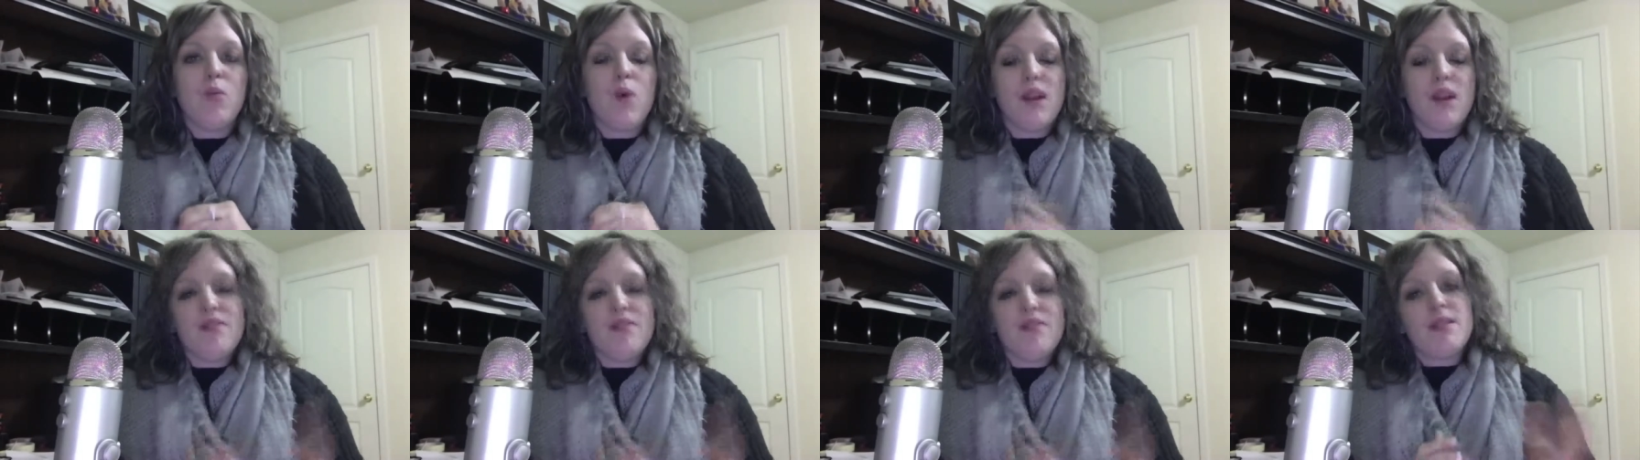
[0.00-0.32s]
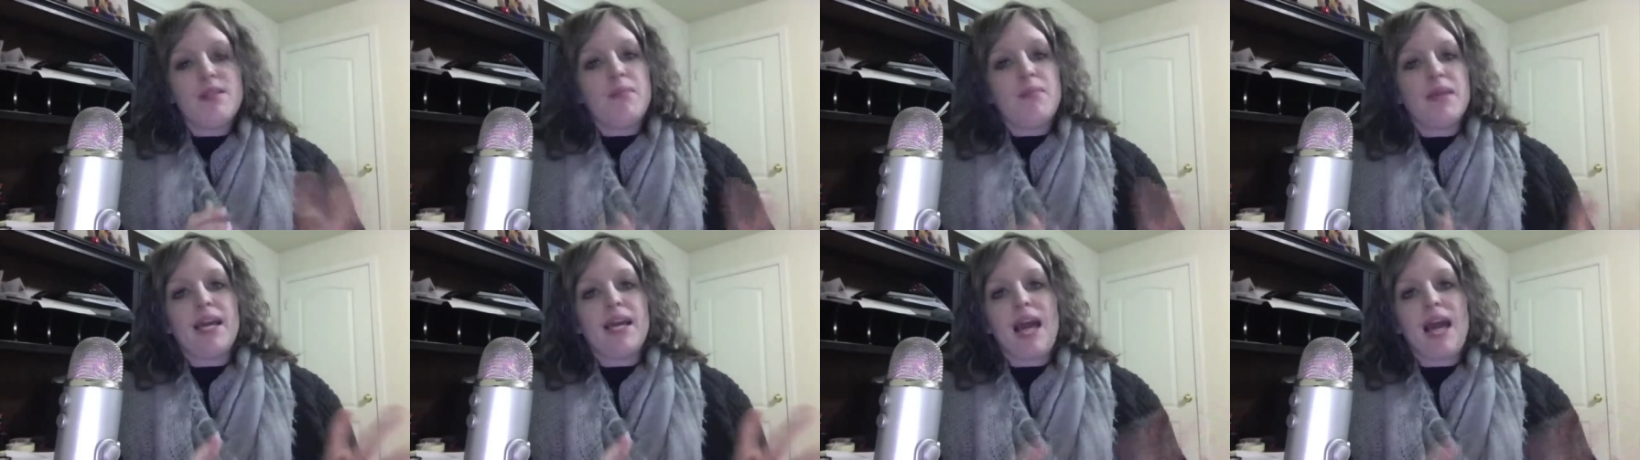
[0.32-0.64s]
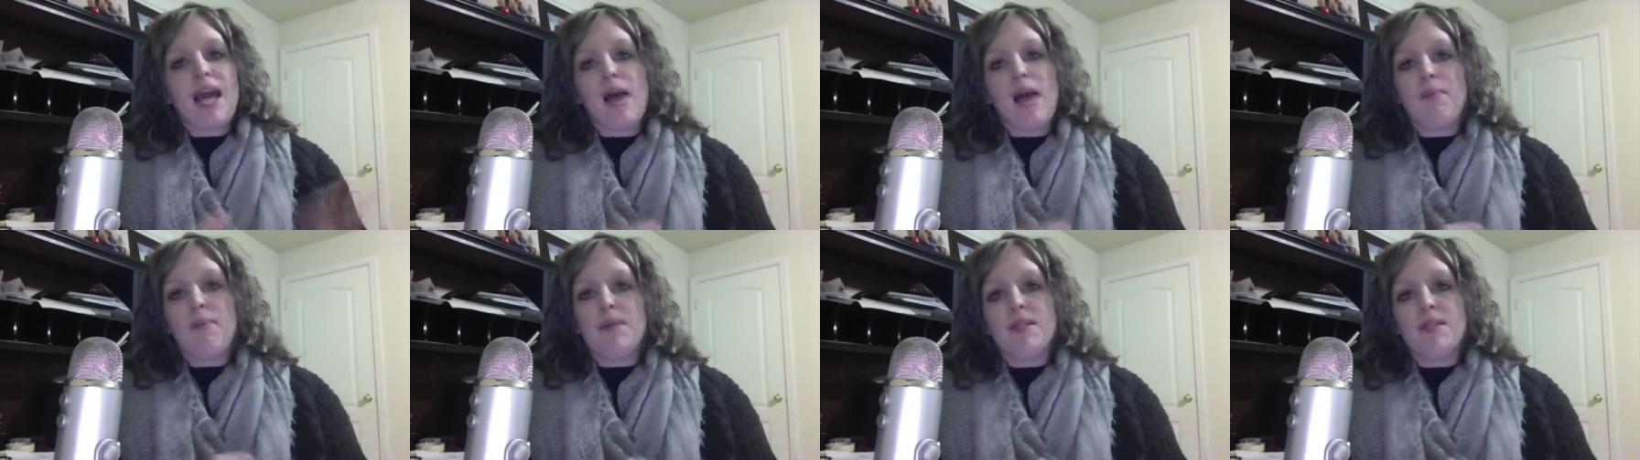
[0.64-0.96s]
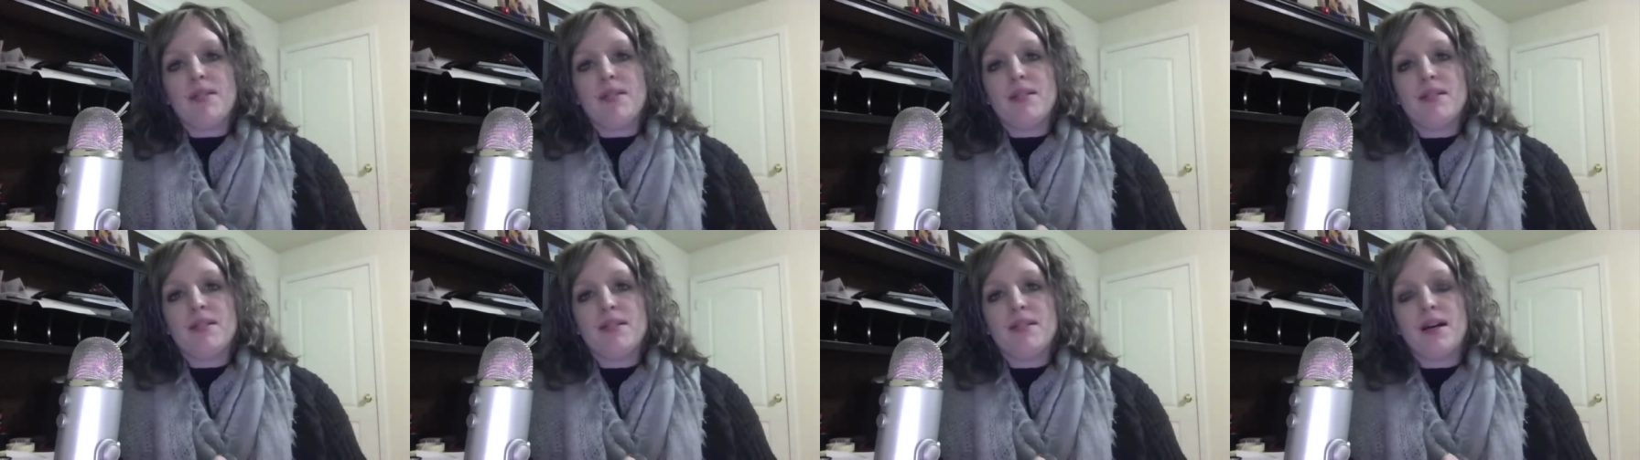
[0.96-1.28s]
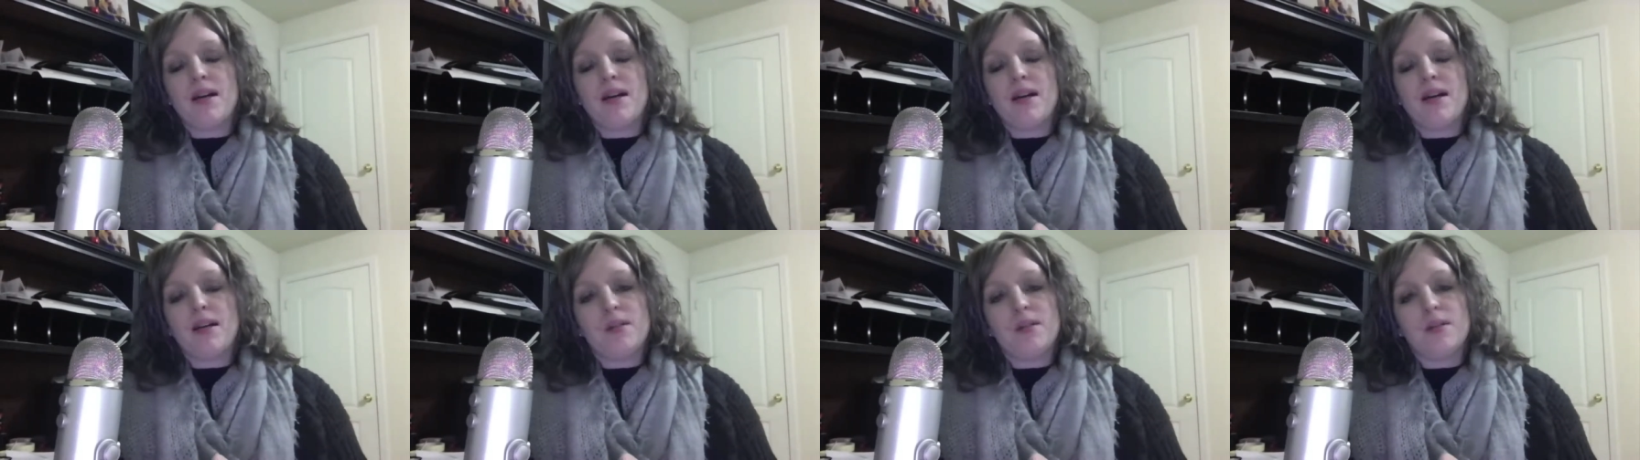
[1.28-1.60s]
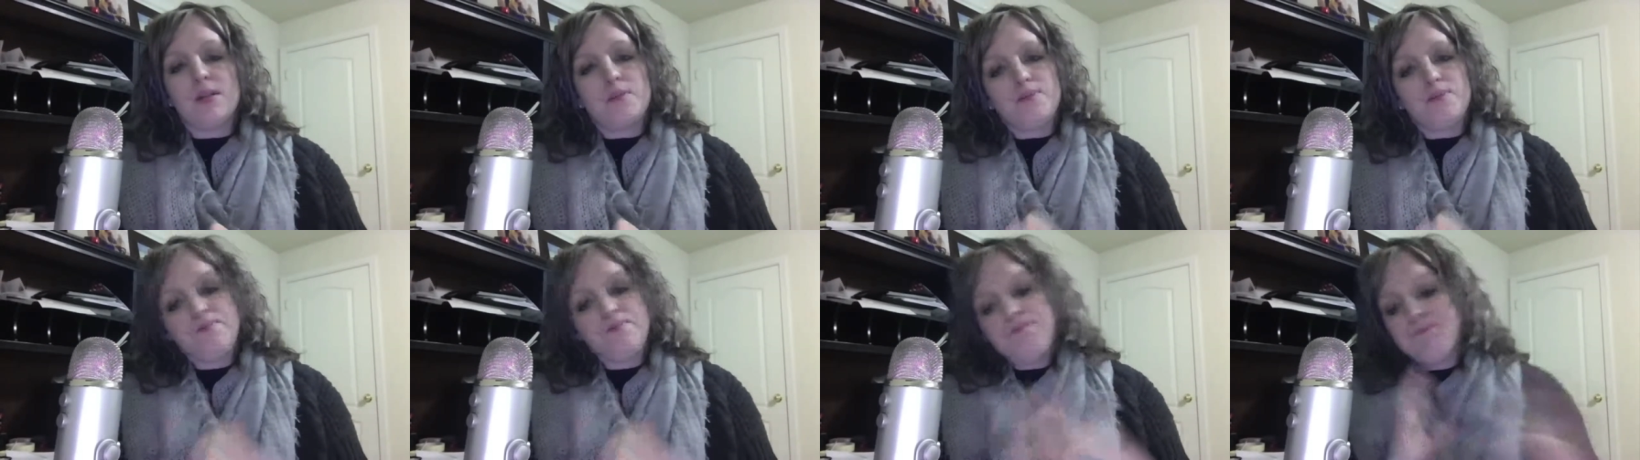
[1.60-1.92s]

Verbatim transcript: what if something happens um,